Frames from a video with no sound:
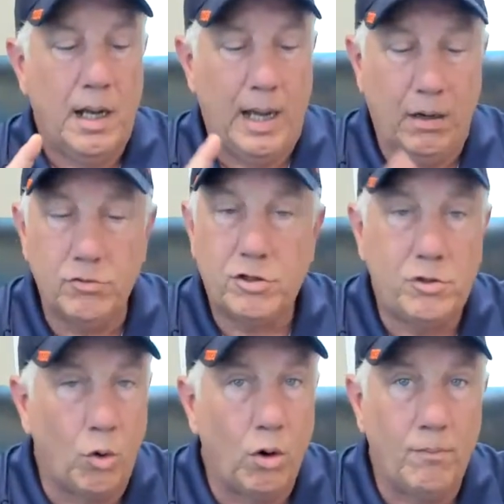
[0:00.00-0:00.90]
I don't
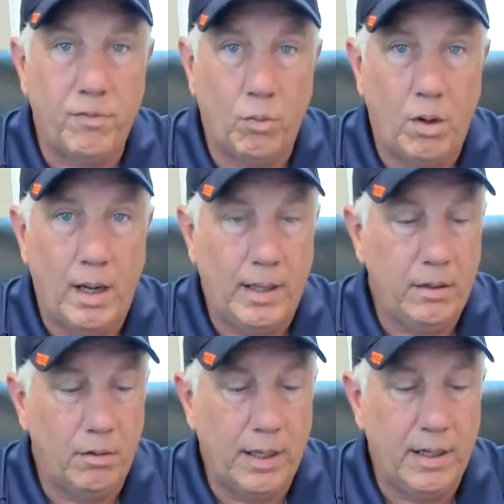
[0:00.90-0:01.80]
store them, for one.
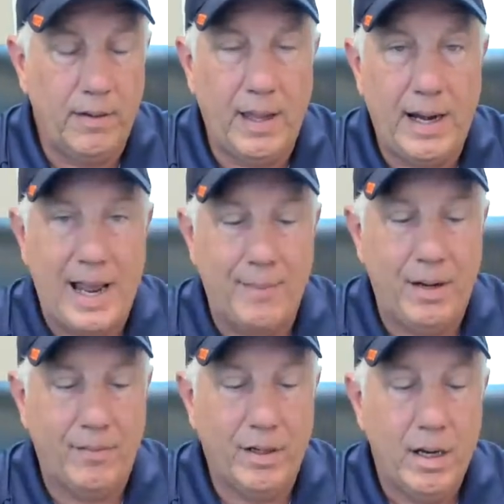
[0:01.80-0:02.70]
Don't get into that
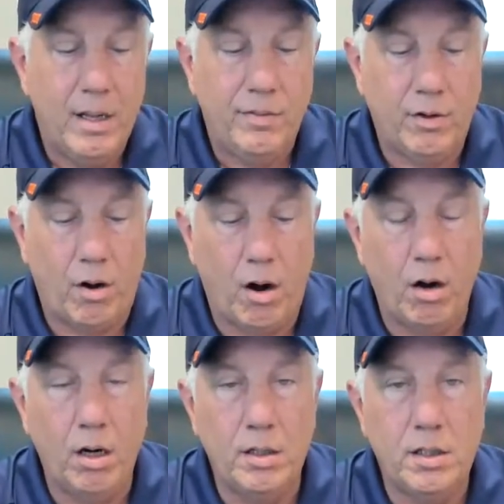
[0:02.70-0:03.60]
habit of it. There
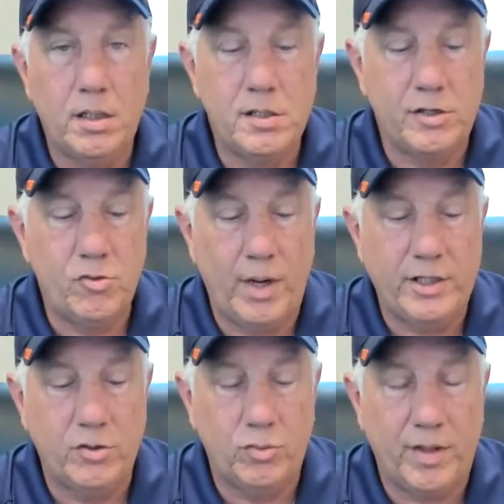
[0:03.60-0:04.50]
are
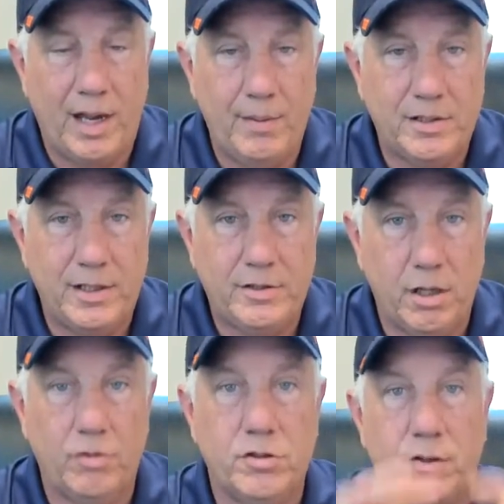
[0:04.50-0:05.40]
situations with IBC
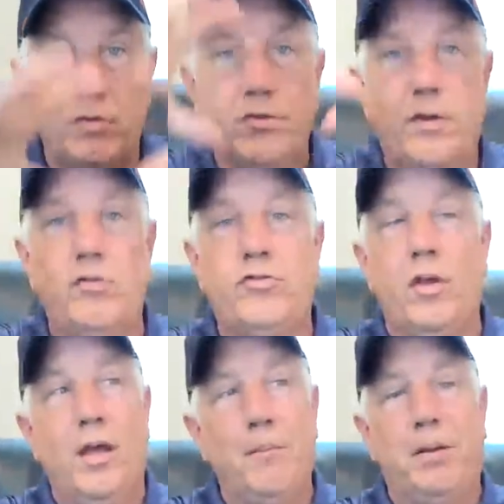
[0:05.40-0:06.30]
totes, and those are those
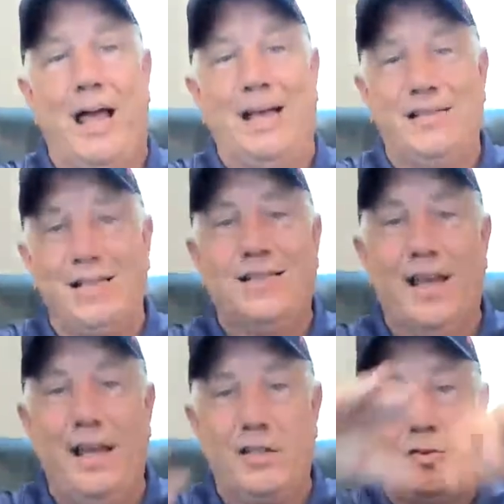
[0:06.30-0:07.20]
plastic
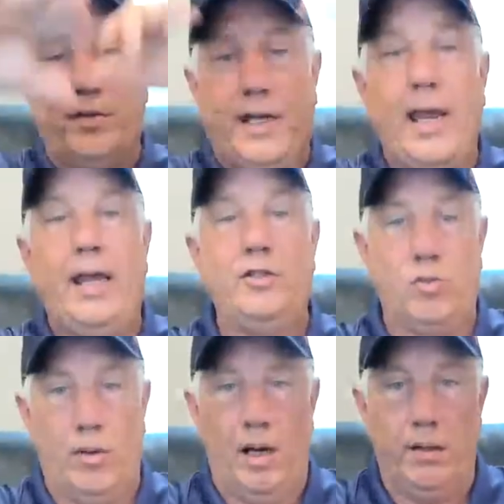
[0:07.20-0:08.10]
tanks with a cage
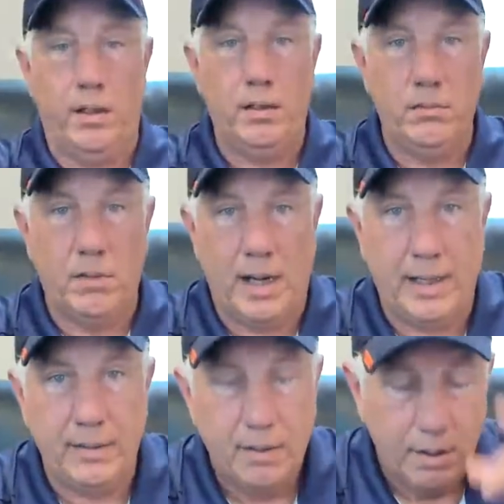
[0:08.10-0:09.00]
around it, right?